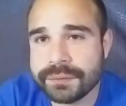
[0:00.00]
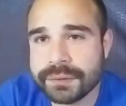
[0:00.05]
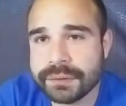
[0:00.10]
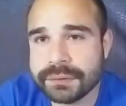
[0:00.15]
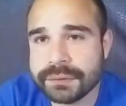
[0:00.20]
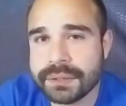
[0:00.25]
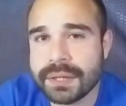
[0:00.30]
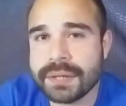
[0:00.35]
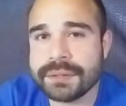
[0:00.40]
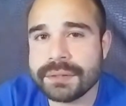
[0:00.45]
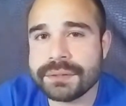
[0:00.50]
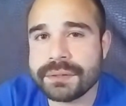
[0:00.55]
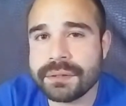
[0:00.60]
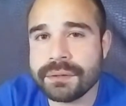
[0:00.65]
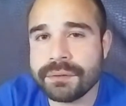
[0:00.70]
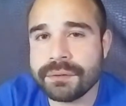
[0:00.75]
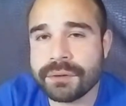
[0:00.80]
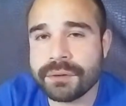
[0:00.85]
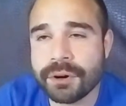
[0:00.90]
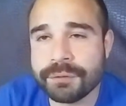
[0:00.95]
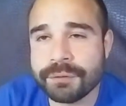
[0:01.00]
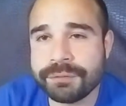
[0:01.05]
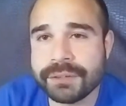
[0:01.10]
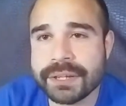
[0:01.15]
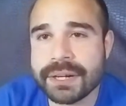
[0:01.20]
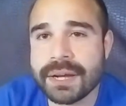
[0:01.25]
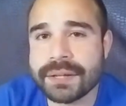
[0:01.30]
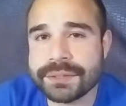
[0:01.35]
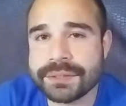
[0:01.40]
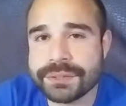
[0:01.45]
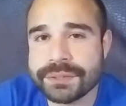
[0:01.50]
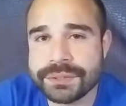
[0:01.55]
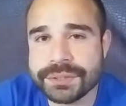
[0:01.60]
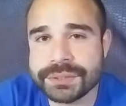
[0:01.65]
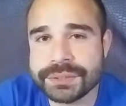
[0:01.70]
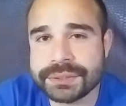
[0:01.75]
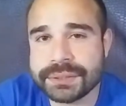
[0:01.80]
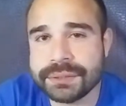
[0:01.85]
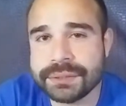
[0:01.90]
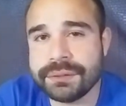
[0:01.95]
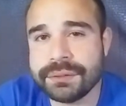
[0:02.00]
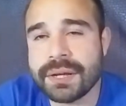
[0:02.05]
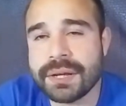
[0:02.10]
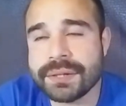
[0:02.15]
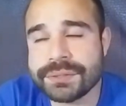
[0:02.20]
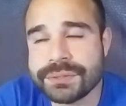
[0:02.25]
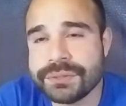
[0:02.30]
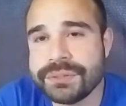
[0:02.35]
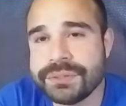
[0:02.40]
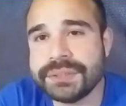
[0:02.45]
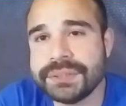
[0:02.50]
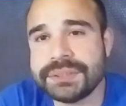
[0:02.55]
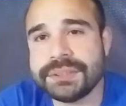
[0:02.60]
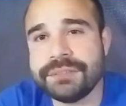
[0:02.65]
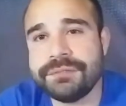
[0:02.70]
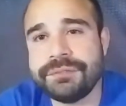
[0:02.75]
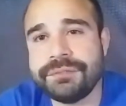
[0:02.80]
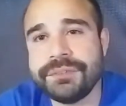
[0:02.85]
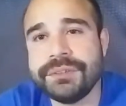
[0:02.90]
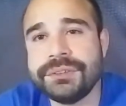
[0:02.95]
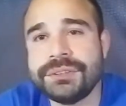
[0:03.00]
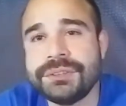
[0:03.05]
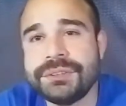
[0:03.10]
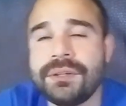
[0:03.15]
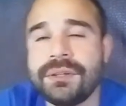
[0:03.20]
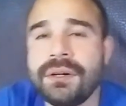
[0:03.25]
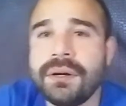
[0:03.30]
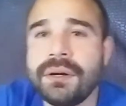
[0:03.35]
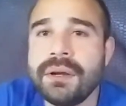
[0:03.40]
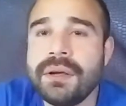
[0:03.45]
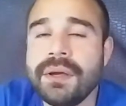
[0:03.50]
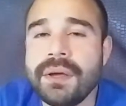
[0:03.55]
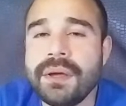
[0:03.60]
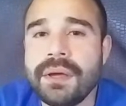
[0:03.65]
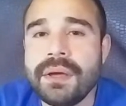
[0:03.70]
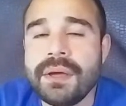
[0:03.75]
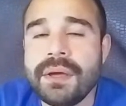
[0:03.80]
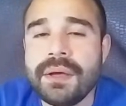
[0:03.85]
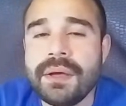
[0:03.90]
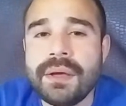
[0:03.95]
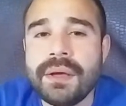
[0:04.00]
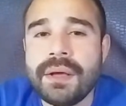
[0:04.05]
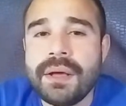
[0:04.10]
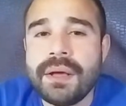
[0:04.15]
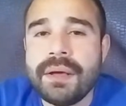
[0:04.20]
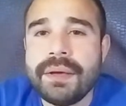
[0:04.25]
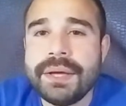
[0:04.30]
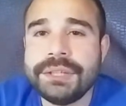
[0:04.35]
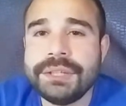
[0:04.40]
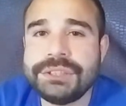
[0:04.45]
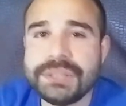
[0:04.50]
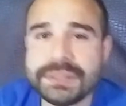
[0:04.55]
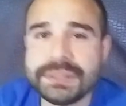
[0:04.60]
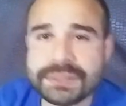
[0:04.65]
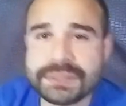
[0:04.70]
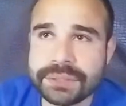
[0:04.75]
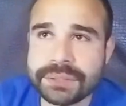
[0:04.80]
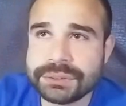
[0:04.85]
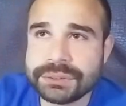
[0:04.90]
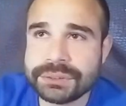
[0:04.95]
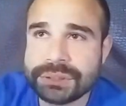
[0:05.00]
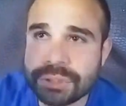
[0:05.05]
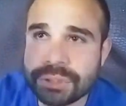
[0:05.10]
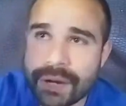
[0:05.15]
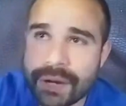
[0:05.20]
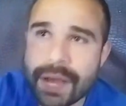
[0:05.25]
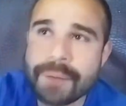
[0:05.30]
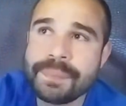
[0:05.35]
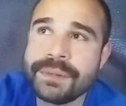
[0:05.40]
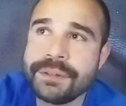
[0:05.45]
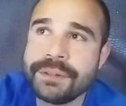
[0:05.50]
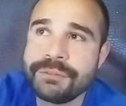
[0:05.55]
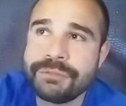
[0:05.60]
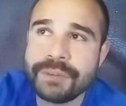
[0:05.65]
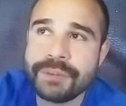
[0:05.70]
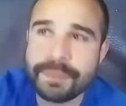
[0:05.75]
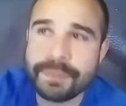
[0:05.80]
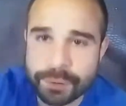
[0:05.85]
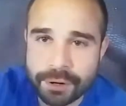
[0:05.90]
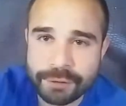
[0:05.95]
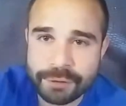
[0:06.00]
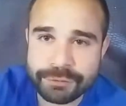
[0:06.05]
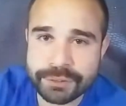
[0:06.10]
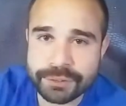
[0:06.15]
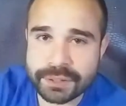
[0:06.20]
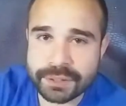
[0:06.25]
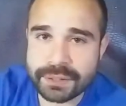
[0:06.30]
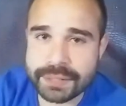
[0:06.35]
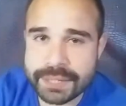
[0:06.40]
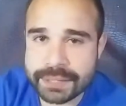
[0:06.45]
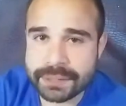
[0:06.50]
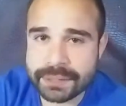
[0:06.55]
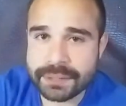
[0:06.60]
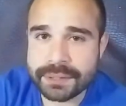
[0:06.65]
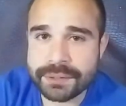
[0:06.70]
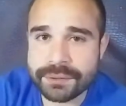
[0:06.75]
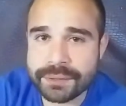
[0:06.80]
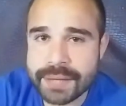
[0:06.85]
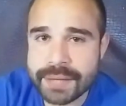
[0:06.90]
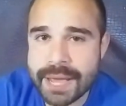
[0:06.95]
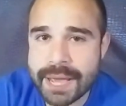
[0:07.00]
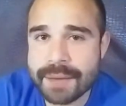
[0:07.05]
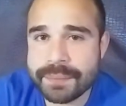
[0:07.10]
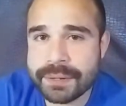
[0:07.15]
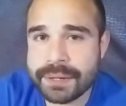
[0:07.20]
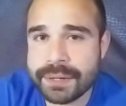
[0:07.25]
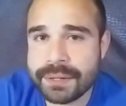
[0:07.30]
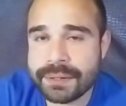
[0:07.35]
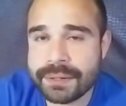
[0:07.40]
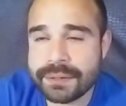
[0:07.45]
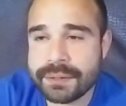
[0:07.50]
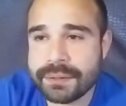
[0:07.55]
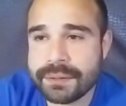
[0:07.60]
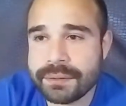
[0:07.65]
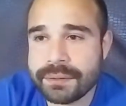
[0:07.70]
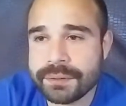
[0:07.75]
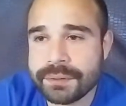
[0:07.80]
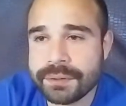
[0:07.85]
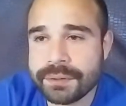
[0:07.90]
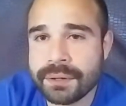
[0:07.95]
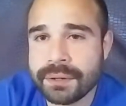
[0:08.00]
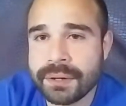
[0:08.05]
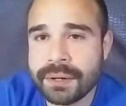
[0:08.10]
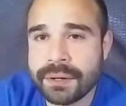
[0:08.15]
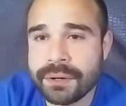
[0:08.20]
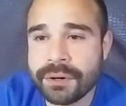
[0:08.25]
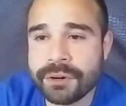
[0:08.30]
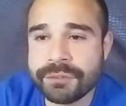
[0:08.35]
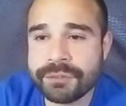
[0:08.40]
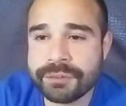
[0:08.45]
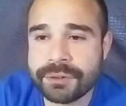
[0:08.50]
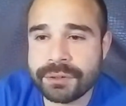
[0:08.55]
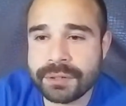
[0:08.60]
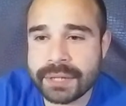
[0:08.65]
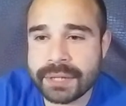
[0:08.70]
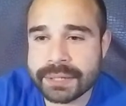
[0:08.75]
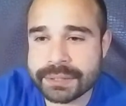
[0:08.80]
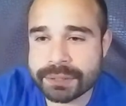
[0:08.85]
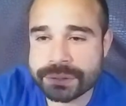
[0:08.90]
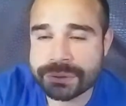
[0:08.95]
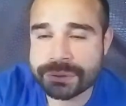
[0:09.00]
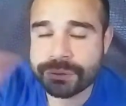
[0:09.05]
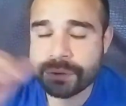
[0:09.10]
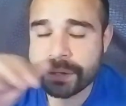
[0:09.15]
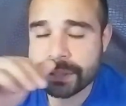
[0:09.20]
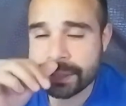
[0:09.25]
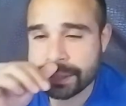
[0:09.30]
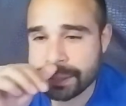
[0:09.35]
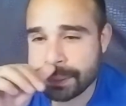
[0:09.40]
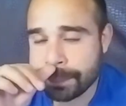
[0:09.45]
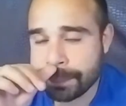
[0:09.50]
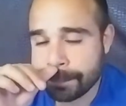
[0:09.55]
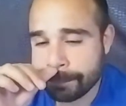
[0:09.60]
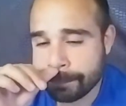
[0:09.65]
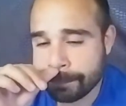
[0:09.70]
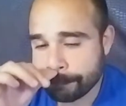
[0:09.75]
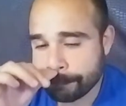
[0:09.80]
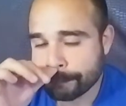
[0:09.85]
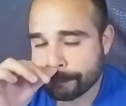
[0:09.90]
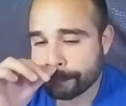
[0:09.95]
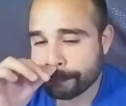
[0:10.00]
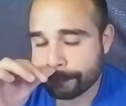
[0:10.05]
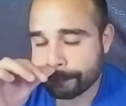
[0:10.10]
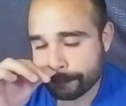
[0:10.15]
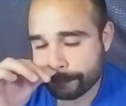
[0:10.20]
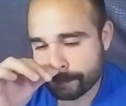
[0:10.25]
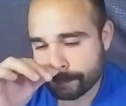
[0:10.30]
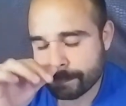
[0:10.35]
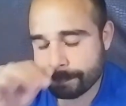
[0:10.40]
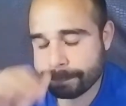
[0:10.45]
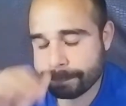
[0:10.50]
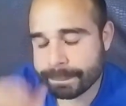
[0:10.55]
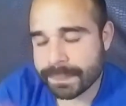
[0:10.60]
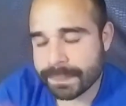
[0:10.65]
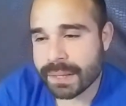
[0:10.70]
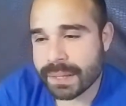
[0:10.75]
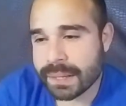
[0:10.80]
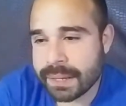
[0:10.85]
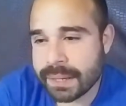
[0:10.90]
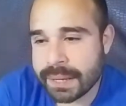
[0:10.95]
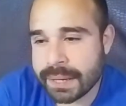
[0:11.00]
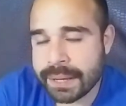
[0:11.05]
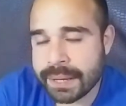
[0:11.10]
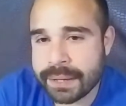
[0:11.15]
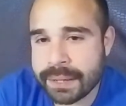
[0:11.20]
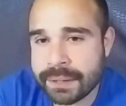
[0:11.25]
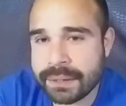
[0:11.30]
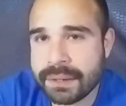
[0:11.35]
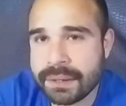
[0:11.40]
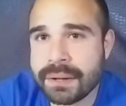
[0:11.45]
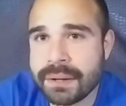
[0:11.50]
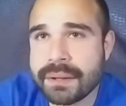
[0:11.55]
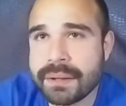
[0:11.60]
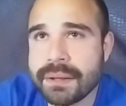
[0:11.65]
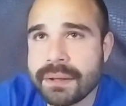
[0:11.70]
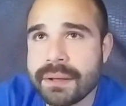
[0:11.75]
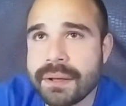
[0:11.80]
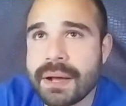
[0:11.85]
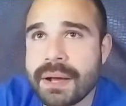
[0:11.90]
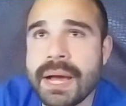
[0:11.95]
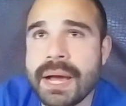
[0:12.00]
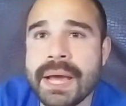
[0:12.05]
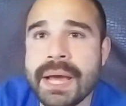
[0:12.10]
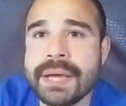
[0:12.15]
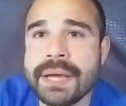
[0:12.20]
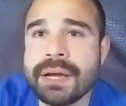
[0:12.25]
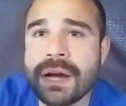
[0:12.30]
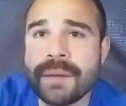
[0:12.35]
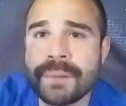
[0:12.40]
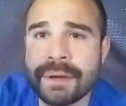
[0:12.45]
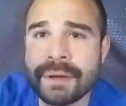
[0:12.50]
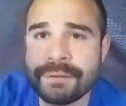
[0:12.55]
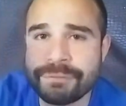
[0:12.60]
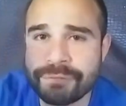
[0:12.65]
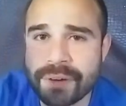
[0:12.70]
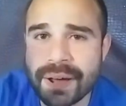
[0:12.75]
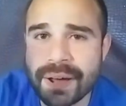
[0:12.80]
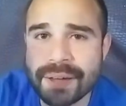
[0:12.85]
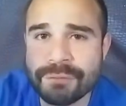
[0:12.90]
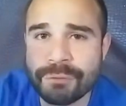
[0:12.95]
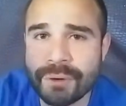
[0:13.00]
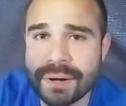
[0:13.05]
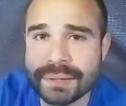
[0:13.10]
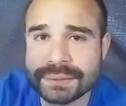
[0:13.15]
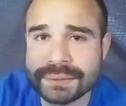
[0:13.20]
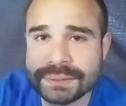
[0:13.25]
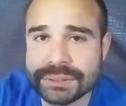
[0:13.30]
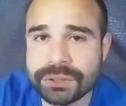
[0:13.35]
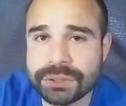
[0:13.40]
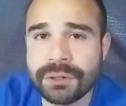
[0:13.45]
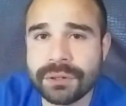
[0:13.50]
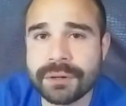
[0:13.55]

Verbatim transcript: not hopefully not too dis, not too distant future. It just so, so happened to fit perfectly in the little cabinet uh, over like the toilet, and I got my five watt solar